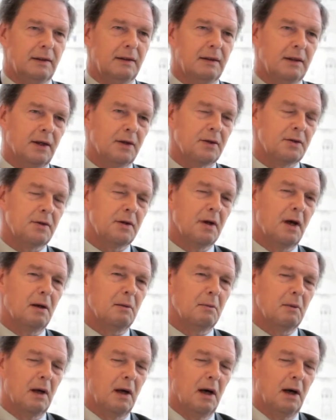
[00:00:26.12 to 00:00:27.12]
Yes,
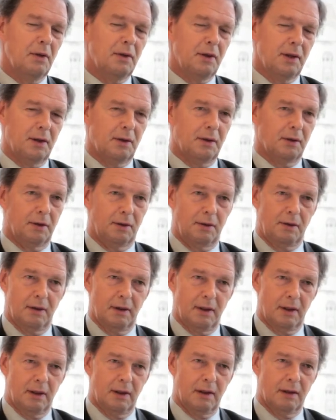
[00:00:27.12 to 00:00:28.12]
I think that
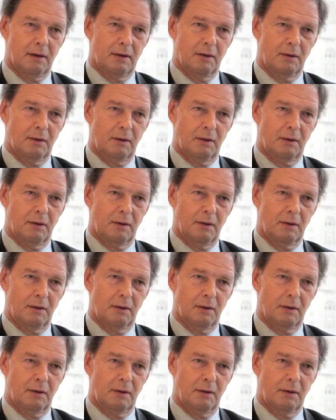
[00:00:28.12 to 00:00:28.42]
the